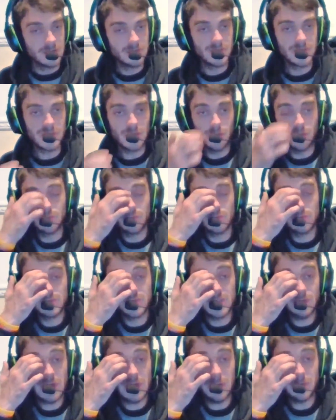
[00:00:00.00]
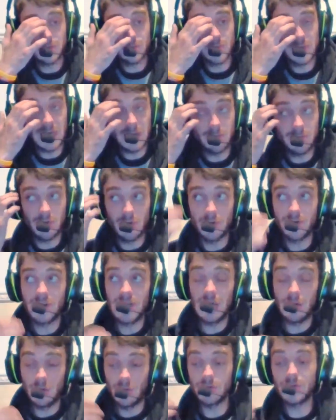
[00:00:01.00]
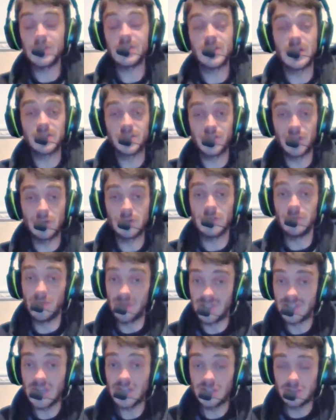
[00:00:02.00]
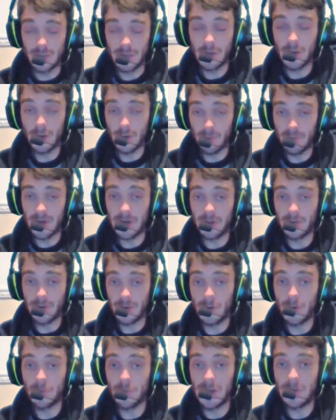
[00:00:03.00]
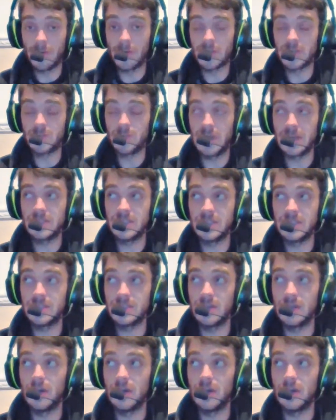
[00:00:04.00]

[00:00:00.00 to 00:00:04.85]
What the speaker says: So we'll see what happens with Lampard and how long he stays at Chelsea, but he's actually doing a lot better than a lot of people expected.